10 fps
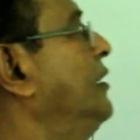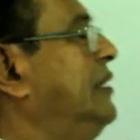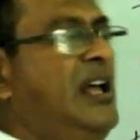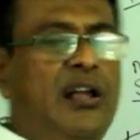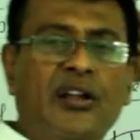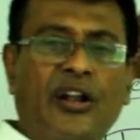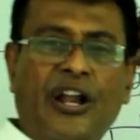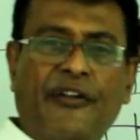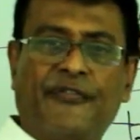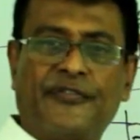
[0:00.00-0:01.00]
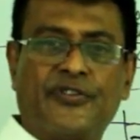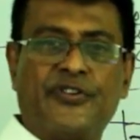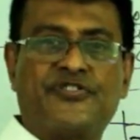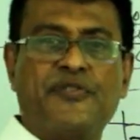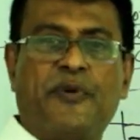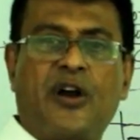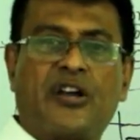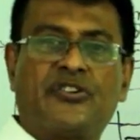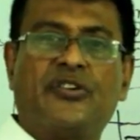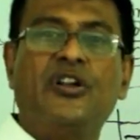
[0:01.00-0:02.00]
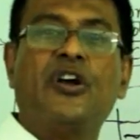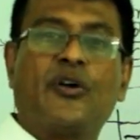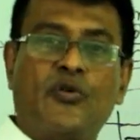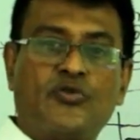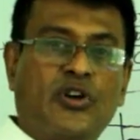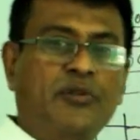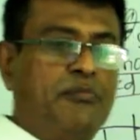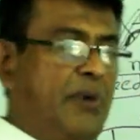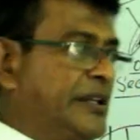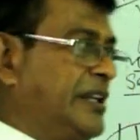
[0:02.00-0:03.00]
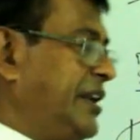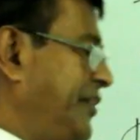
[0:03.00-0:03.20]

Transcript: the leaf. So its reproduction goes on by the